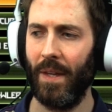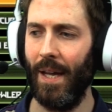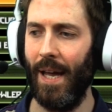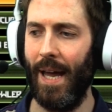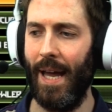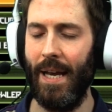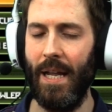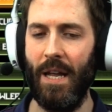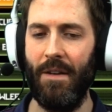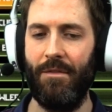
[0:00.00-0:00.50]

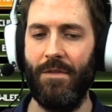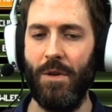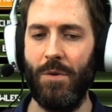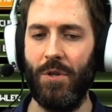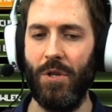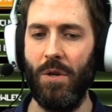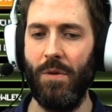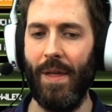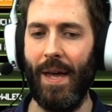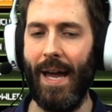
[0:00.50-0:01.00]
And if you
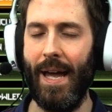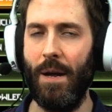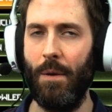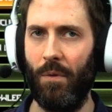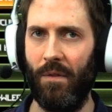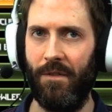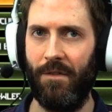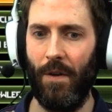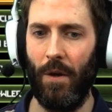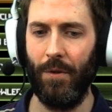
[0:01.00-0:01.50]
do that, it
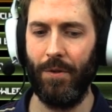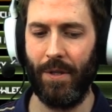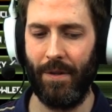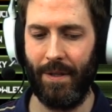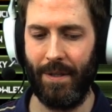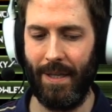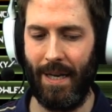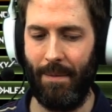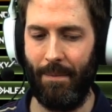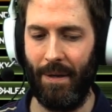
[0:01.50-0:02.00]
will falter
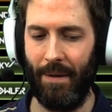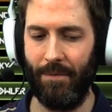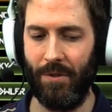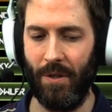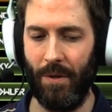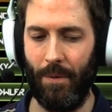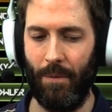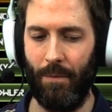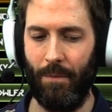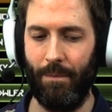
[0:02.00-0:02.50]
the demon.
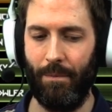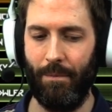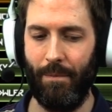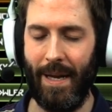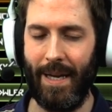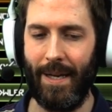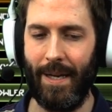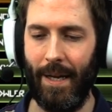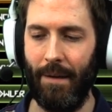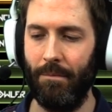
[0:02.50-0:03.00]
So it will
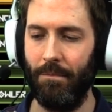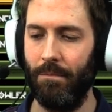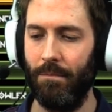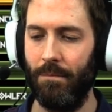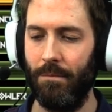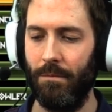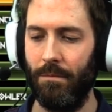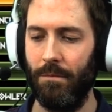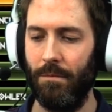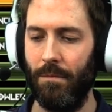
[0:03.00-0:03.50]
make it
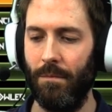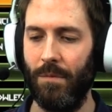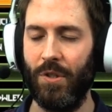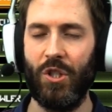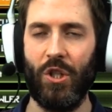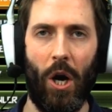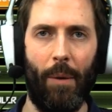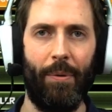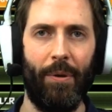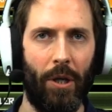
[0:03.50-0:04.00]

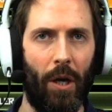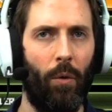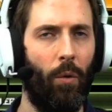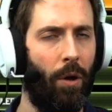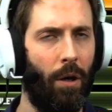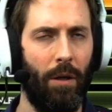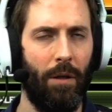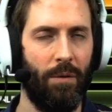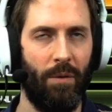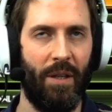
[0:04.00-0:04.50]
stop and go,
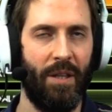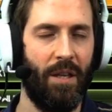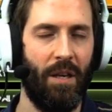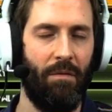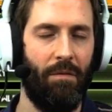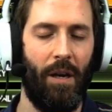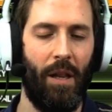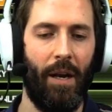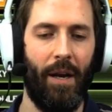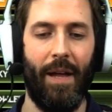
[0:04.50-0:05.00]
oh, what?
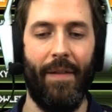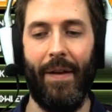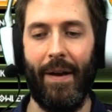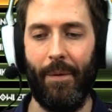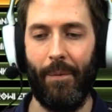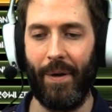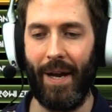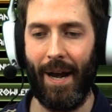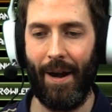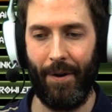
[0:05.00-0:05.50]
And then
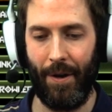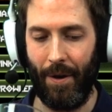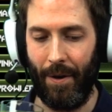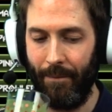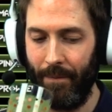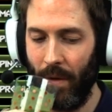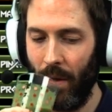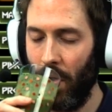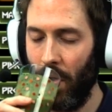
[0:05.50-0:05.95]
it will carry on.